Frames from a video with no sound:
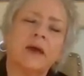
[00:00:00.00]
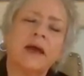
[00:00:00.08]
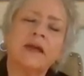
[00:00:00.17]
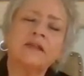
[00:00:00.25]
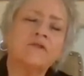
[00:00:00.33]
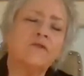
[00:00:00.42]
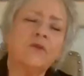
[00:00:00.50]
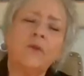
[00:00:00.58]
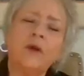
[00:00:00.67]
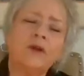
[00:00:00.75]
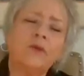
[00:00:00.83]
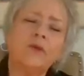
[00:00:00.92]
Ask for
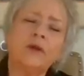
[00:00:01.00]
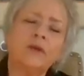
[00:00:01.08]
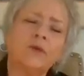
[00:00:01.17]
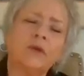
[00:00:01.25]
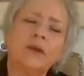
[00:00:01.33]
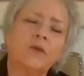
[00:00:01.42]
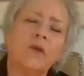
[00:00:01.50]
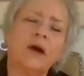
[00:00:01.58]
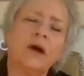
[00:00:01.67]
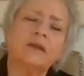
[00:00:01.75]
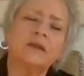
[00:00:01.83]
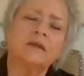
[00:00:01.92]
what you really, really want.